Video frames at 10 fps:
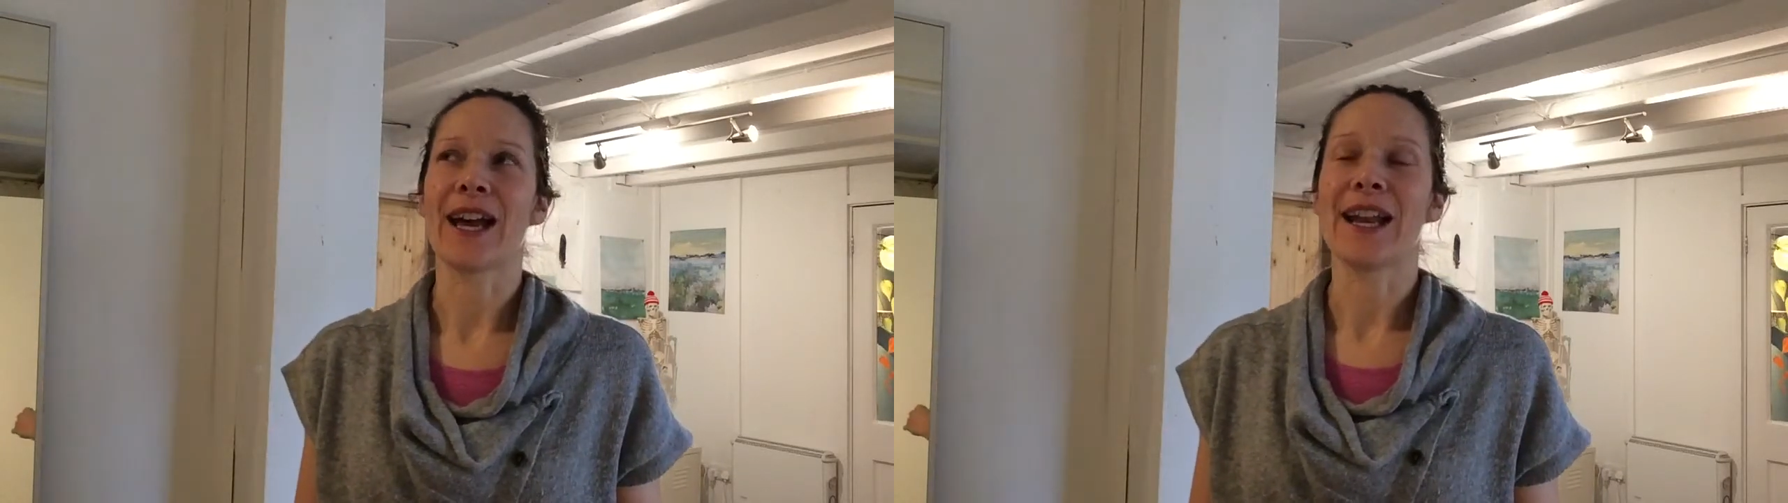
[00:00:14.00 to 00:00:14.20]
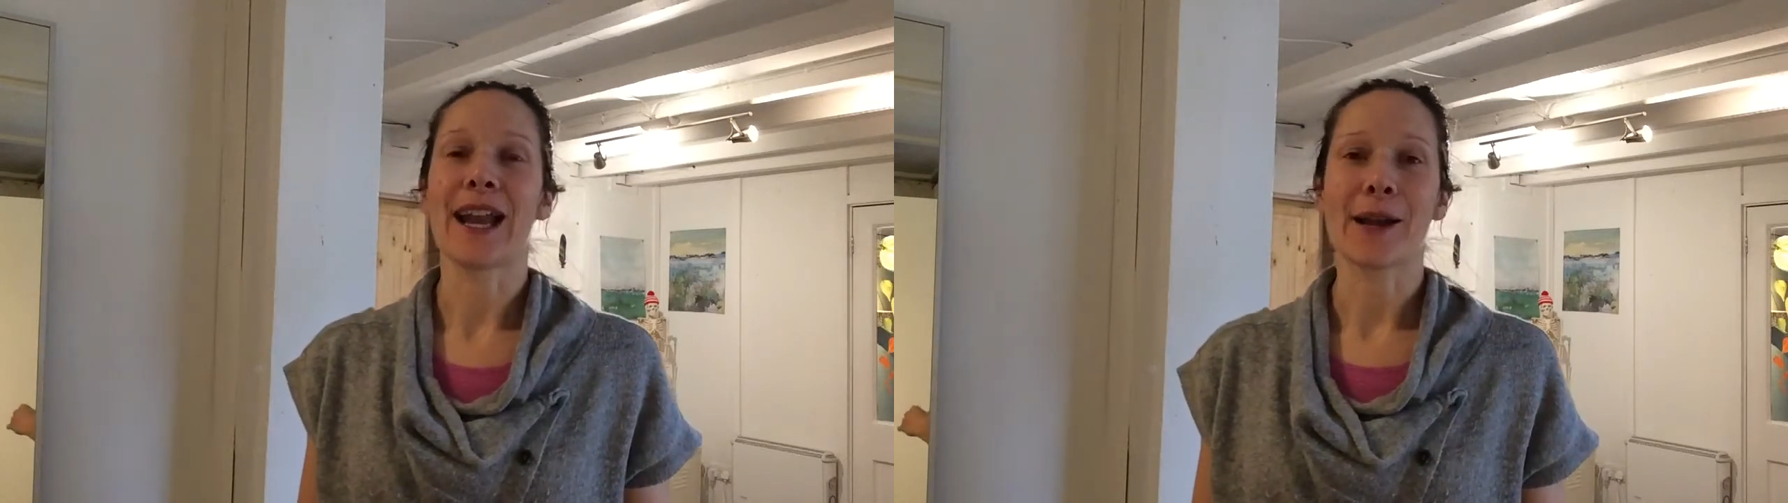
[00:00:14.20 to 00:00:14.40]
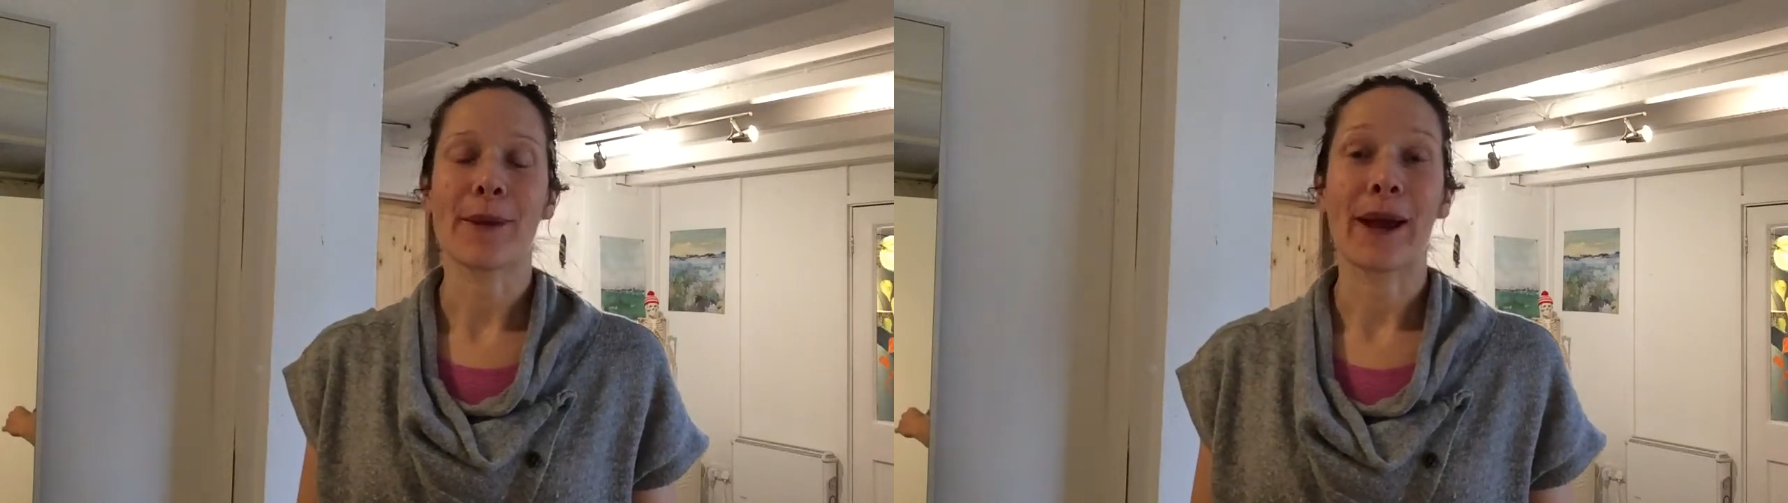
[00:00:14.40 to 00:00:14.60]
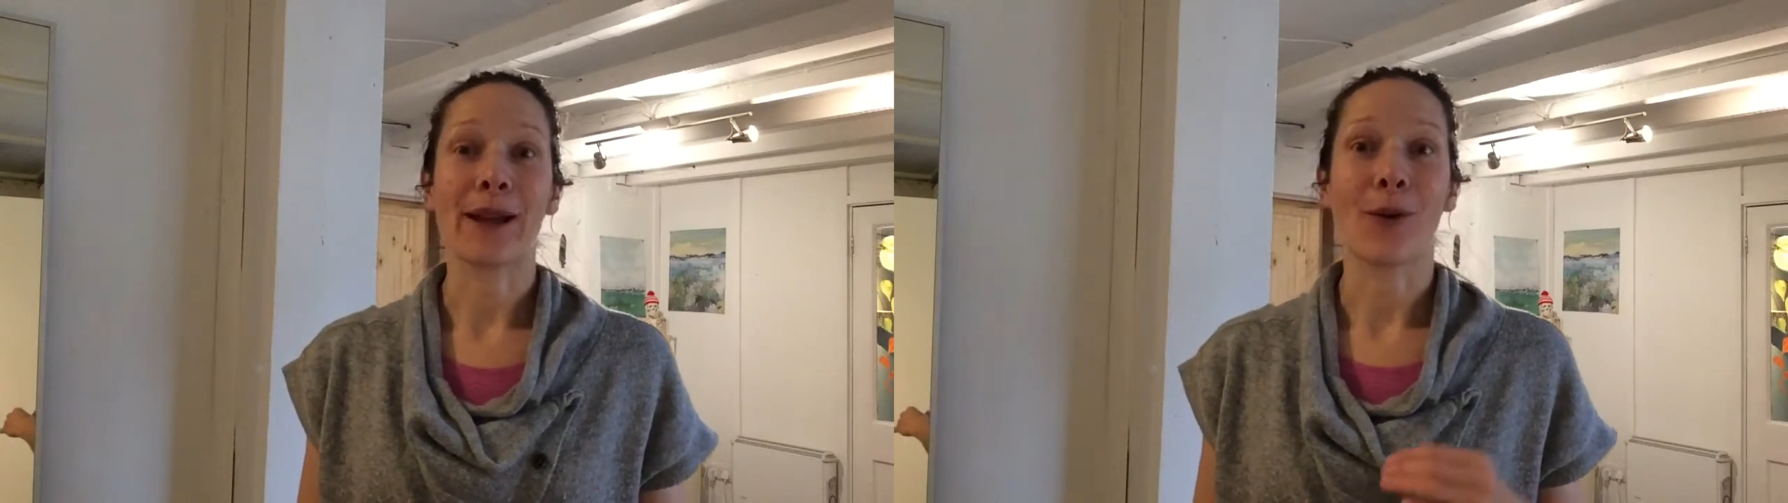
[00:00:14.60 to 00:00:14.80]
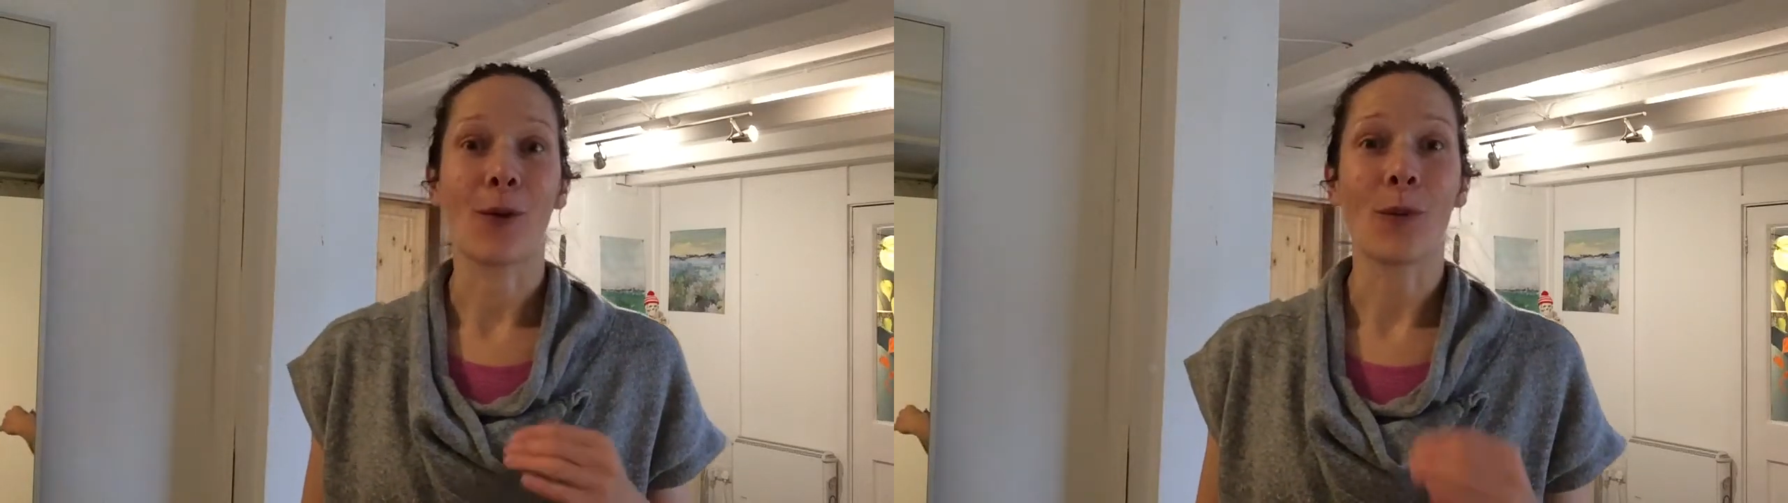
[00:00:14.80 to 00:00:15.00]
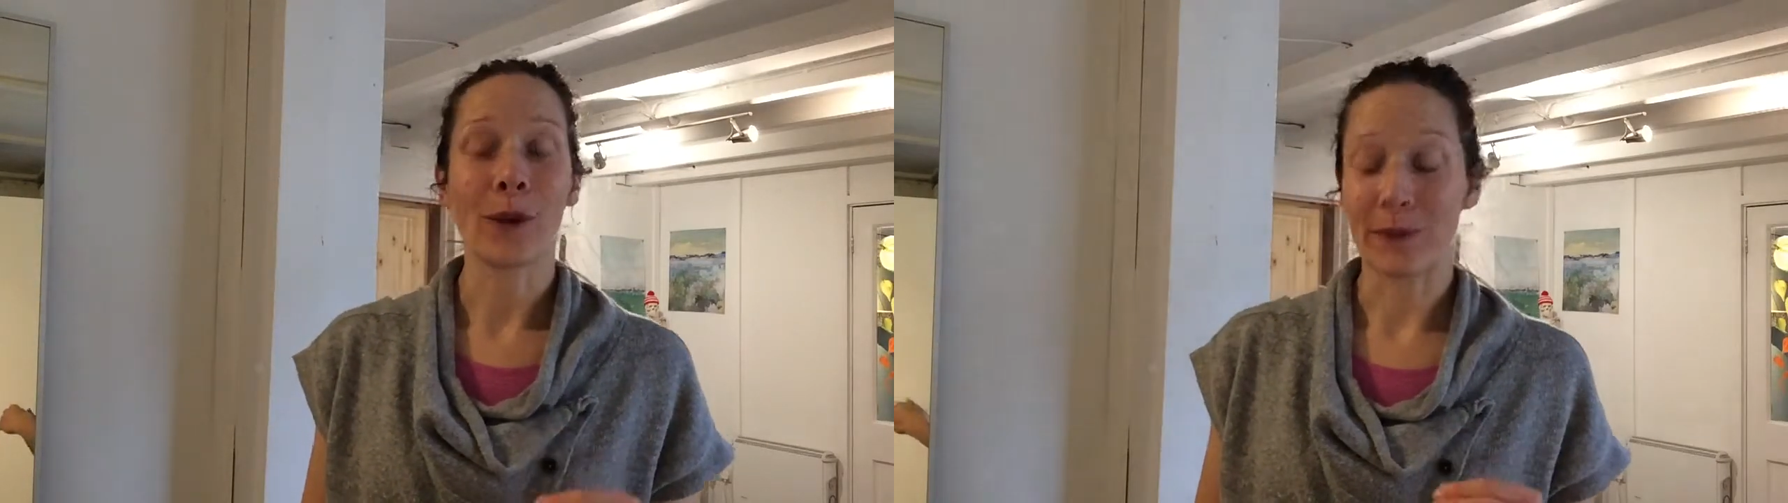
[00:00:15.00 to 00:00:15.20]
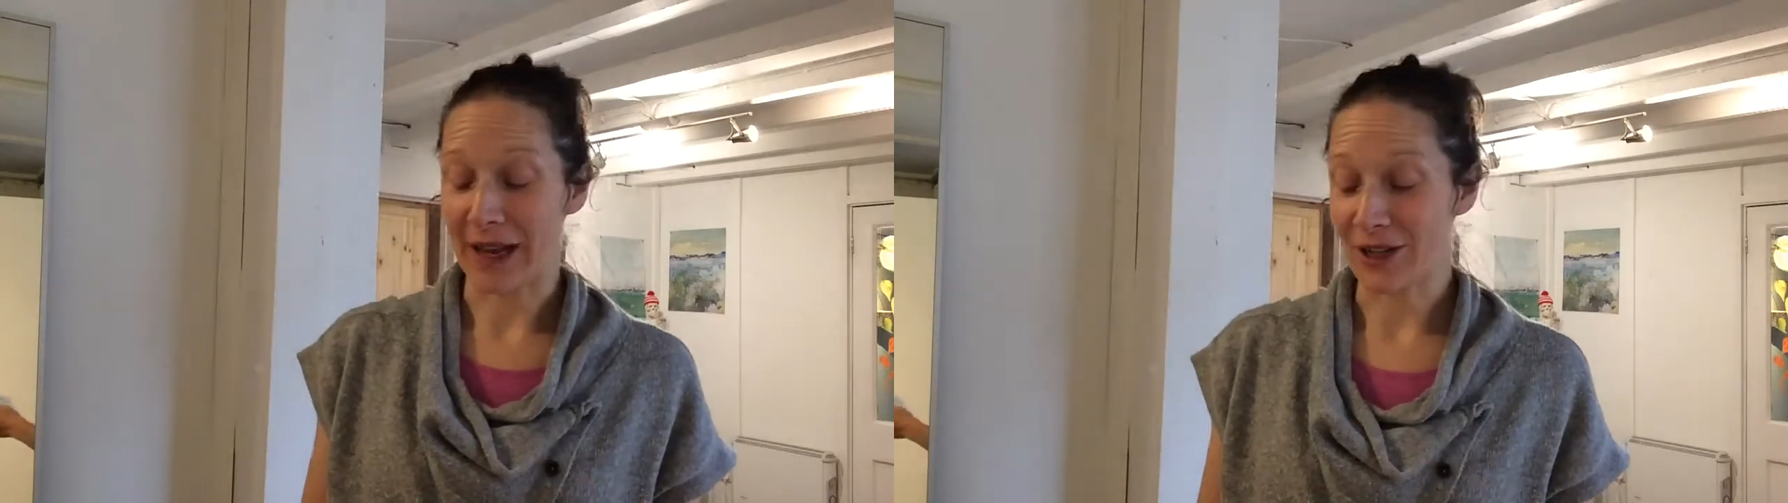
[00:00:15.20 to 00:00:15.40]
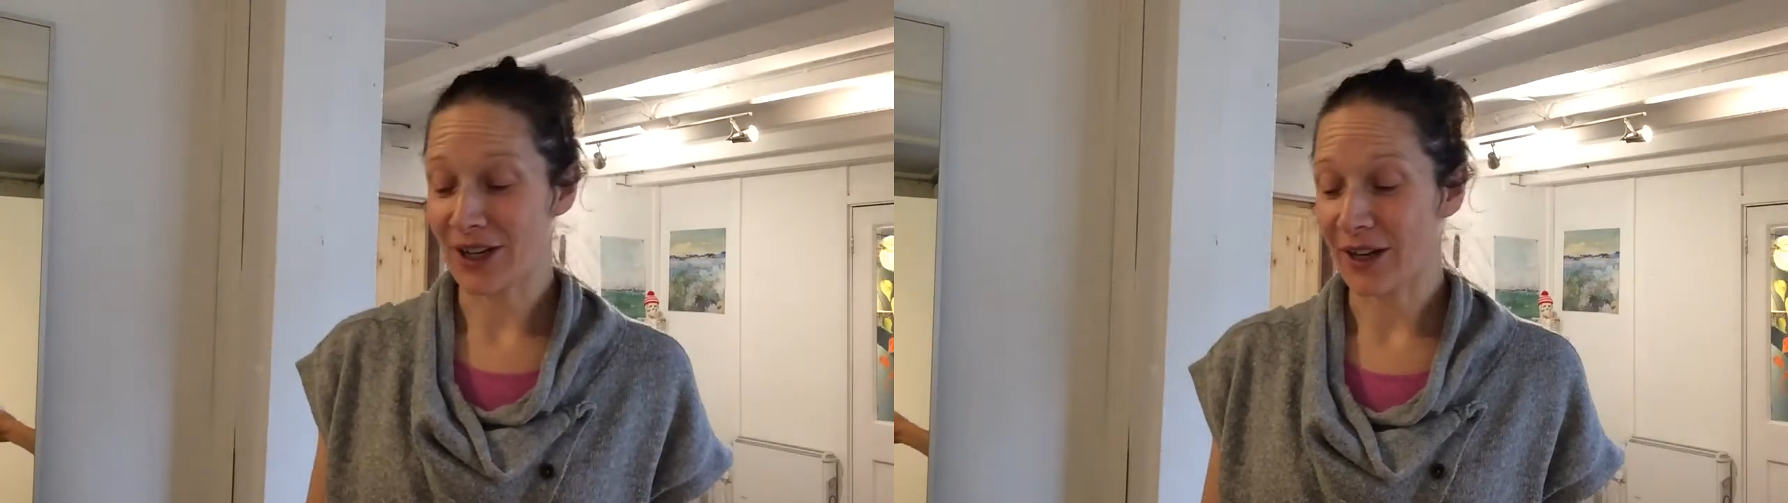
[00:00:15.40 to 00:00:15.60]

neck pain or whiplash.